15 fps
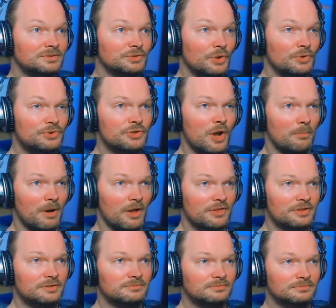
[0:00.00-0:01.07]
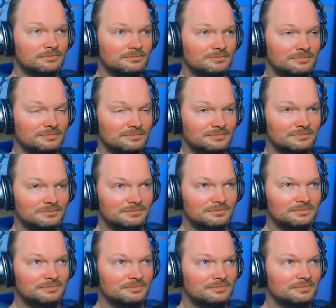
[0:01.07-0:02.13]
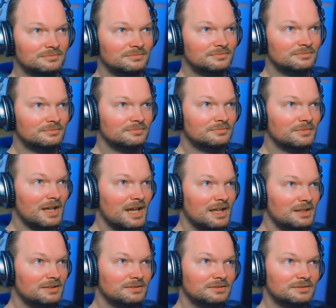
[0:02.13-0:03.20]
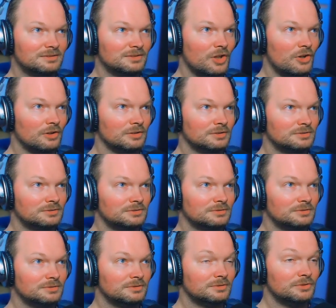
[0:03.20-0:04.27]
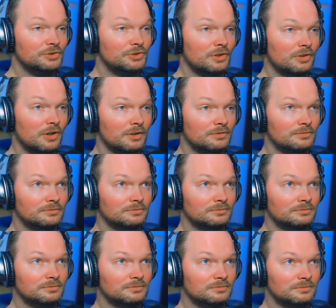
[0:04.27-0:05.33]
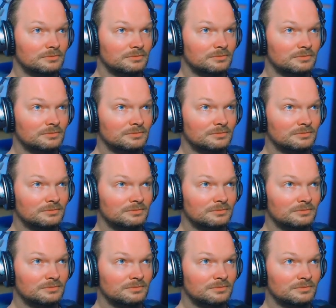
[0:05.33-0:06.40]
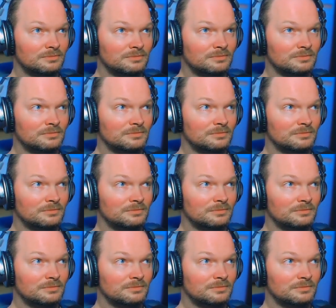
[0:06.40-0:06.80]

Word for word: Dude's not Are you kidding me? Hey, look. Where's the button on this thing to shoot real explosive?